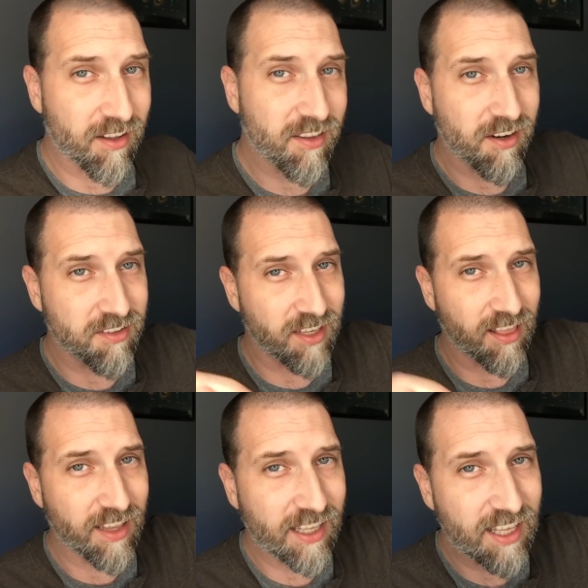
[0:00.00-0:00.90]
There is a
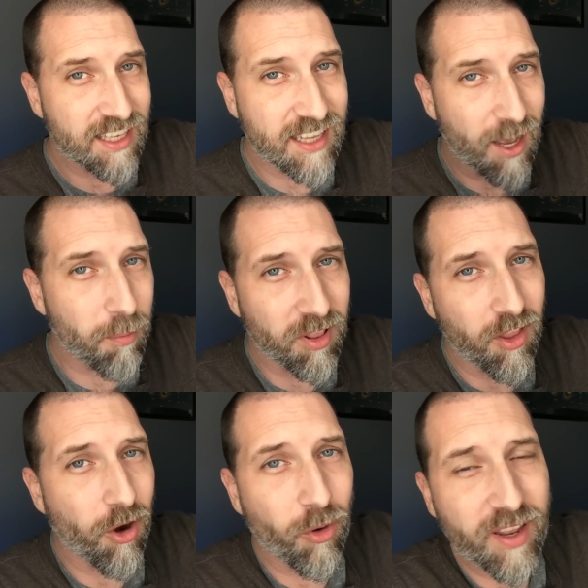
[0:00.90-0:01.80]
linky down
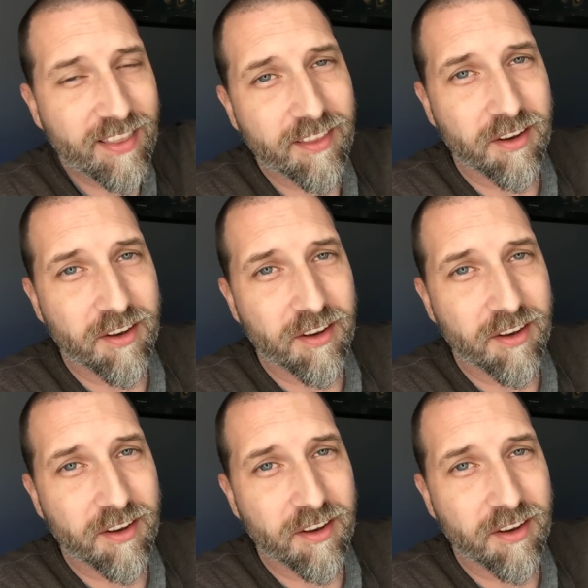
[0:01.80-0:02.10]
below in the